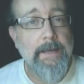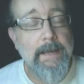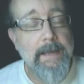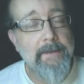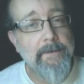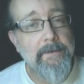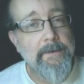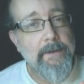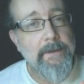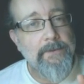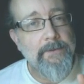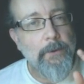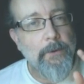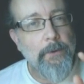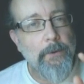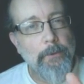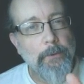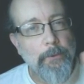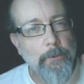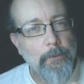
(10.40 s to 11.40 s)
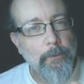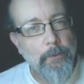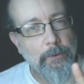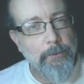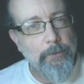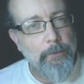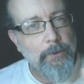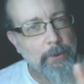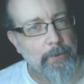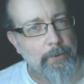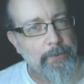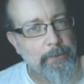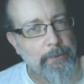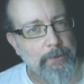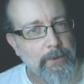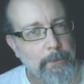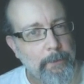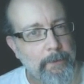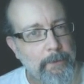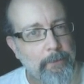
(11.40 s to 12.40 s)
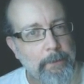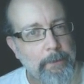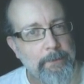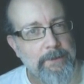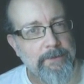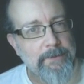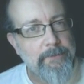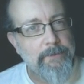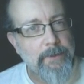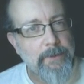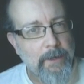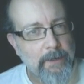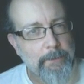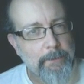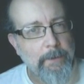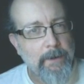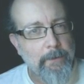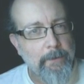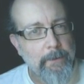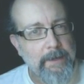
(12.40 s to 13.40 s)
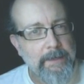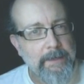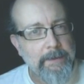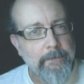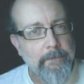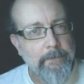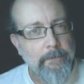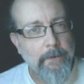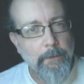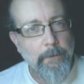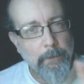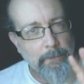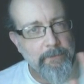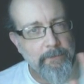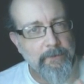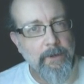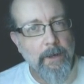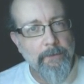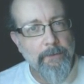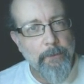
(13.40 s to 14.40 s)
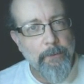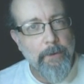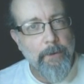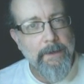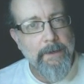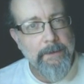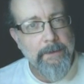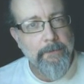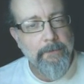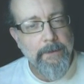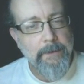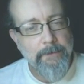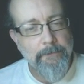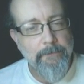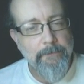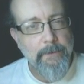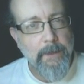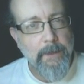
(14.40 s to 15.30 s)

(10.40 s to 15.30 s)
and so we'll go through a little bit of what we've talked about already, what we've gone through already, and